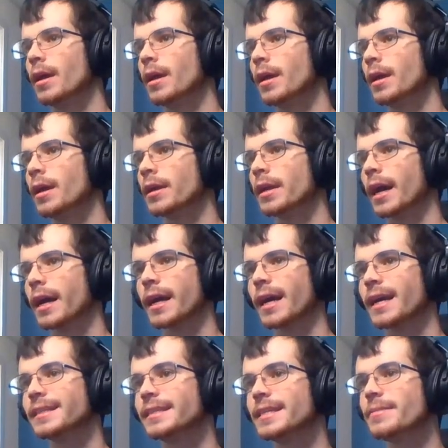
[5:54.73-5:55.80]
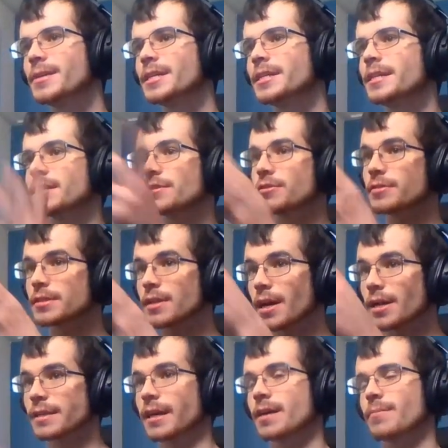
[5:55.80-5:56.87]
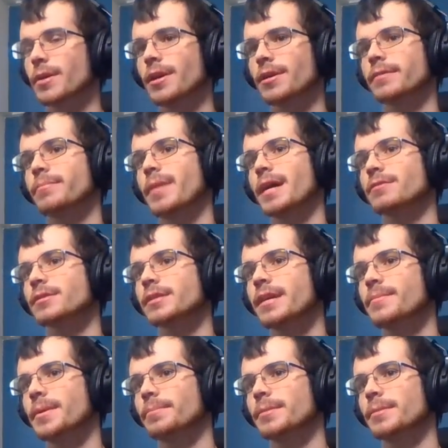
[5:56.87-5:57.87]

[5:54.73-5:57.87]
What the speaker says: And I got a DBT. So you saw a second bounce came up.